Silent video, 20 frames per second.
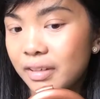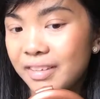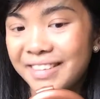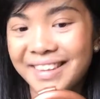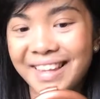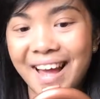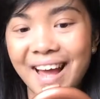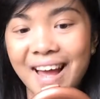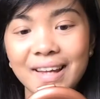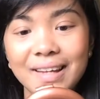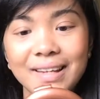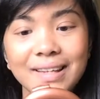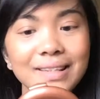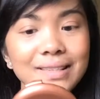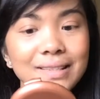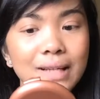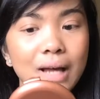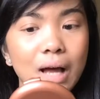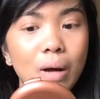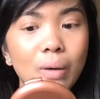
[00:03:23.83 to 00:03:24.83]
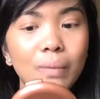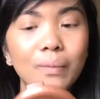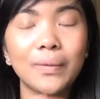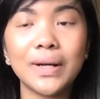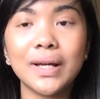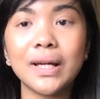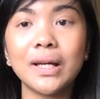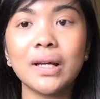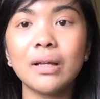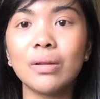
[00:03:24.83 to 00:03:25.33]
That is how
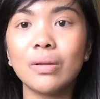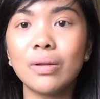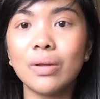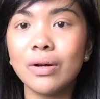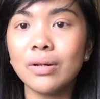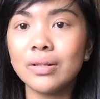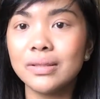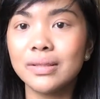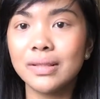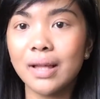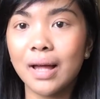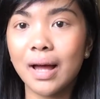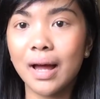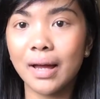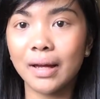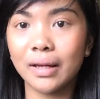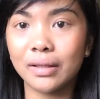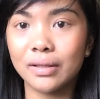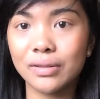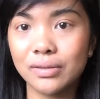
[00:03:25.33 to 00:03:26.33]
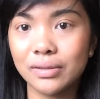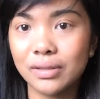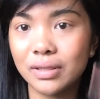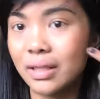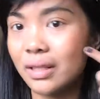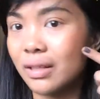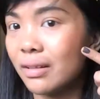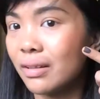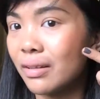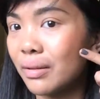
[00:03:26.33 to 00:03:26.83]
it looks like. You
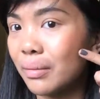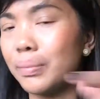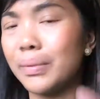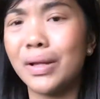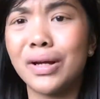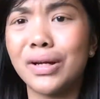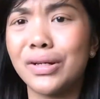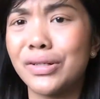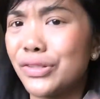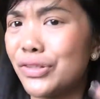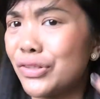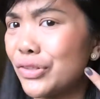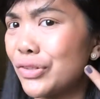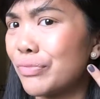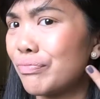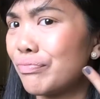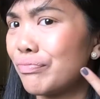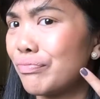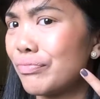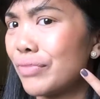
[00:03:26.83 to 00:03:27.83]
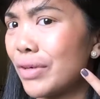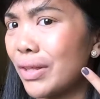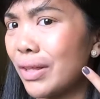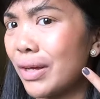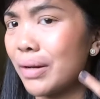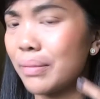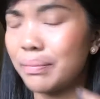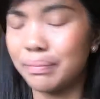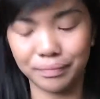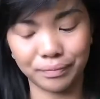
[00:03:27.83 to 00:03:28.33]
see the blush right
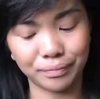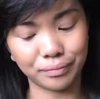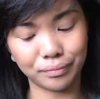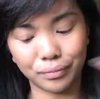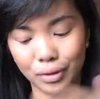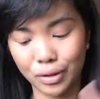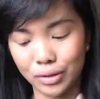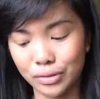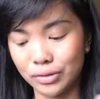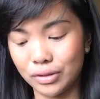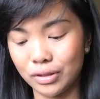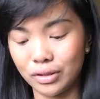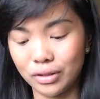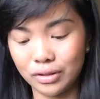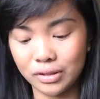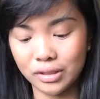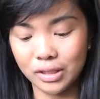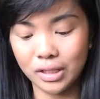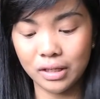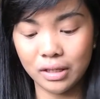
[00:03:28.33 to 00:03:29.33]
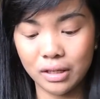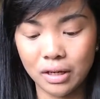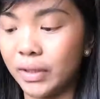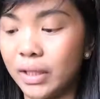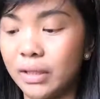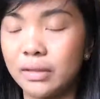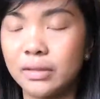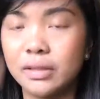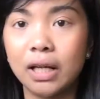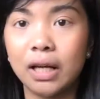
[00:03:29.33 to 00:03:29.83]
there, bronzer on the other side.
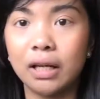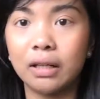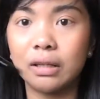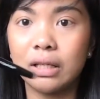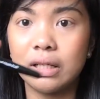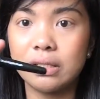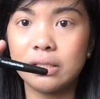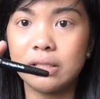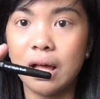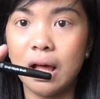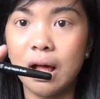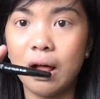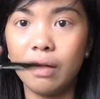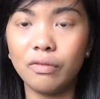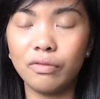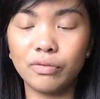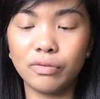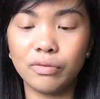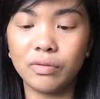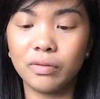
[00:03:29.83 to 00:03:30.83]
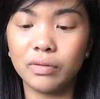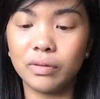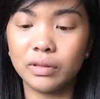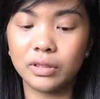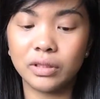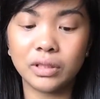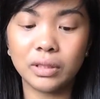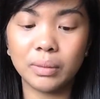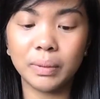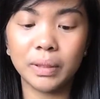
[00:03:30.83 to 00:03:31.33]
I'll take this Elf
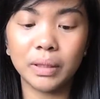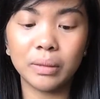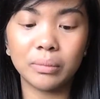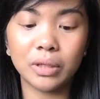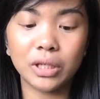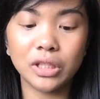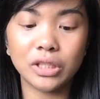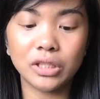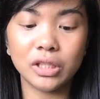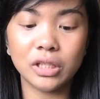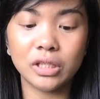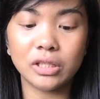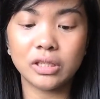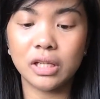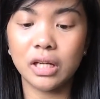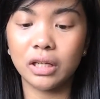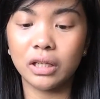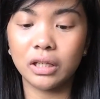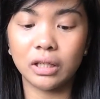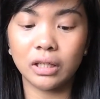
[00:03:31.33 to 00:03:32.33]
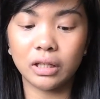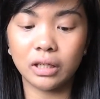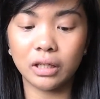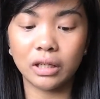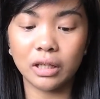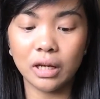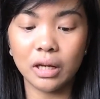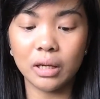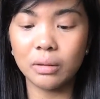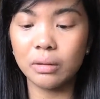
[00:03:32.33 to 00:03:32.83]
stippling brush and take it
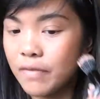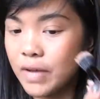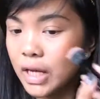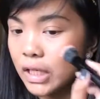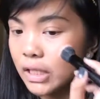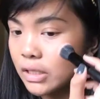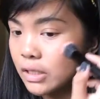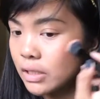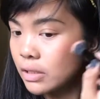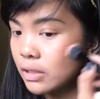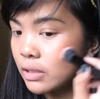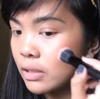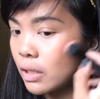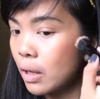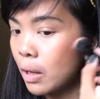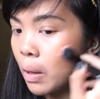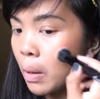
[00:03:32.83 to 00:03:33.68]
again, fix